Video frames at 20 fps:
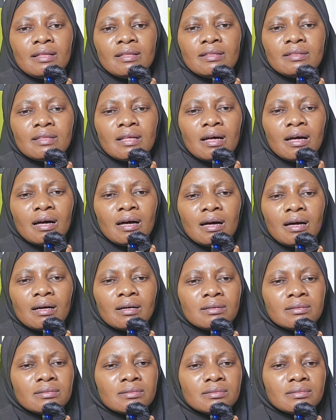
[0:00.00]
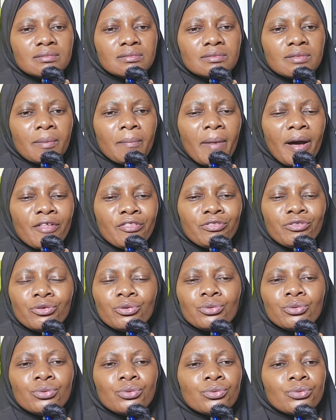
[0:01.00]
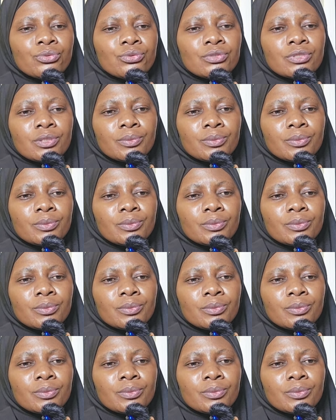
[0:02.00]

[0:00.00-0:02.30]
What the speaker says: Matthews,